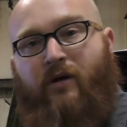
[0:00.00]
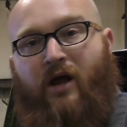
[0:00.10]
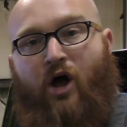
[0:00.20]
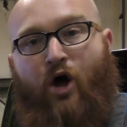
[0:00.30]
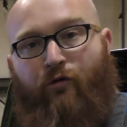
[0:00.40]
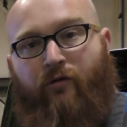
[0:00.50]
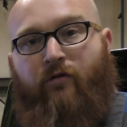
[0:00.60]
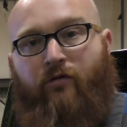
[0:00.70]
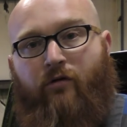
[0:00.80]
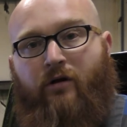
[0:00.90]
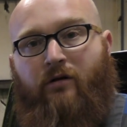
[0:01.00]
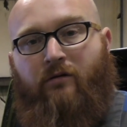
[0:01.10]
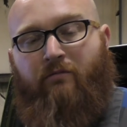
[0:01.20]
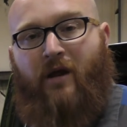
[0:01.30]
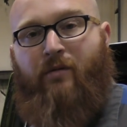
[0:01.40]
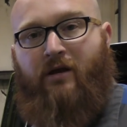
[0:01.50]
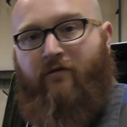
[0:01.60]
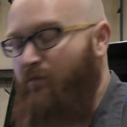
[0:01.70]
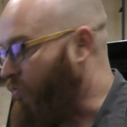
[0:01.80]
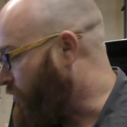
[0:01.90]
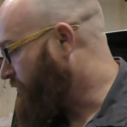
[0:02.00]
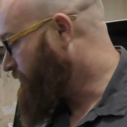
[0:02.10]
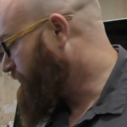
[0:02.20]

to pay a hundred and thirty, maybe even more.